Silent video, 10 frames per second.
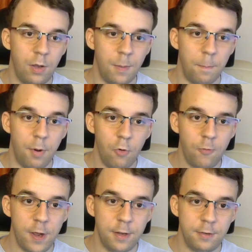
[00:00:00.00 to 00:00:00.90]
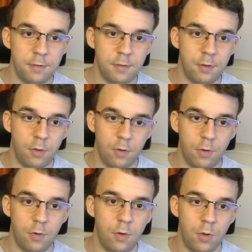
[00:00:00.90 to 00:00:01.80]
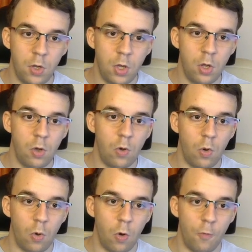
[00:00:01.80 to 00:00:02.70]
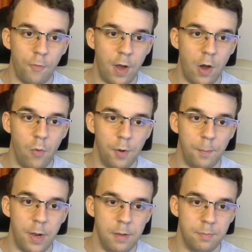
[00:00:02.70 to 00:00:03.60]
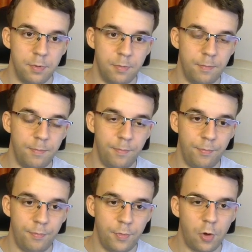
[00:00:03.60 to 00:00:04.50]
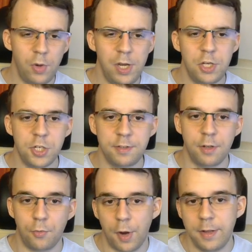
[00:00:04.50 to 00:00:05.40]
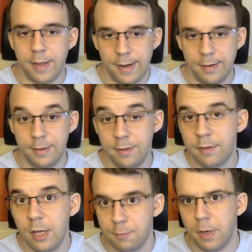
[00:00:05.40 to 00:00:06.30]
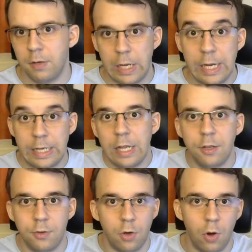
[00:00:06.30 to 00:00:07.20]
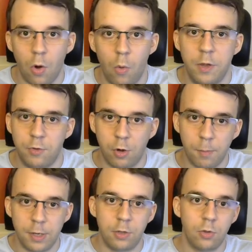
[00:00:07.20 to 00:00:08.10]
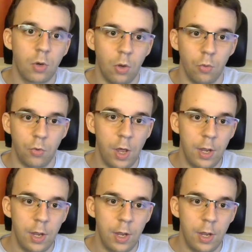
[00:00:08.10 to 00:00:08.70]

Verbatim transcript: both ends of our pipe or really just the right end in this case but it is always recommended to close